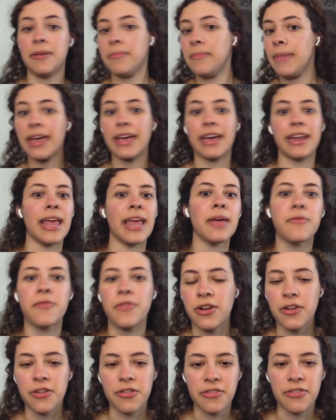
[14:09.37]
make a name for
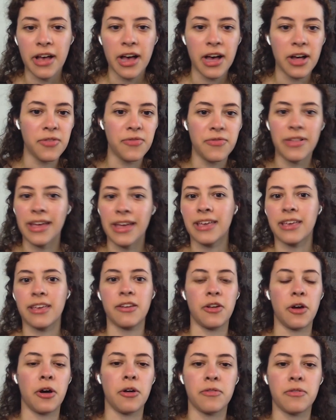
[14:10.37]
yourself like you
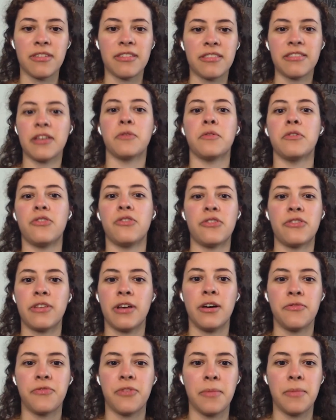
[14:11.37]
know distinguish
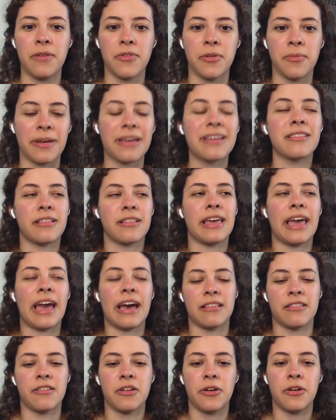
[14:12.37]
yourself from every because he
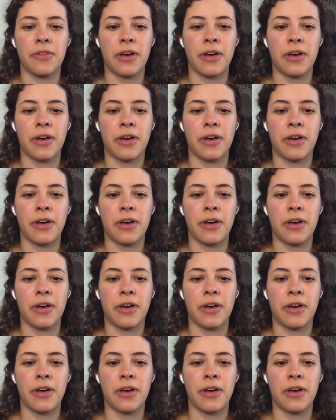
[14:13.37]
has you know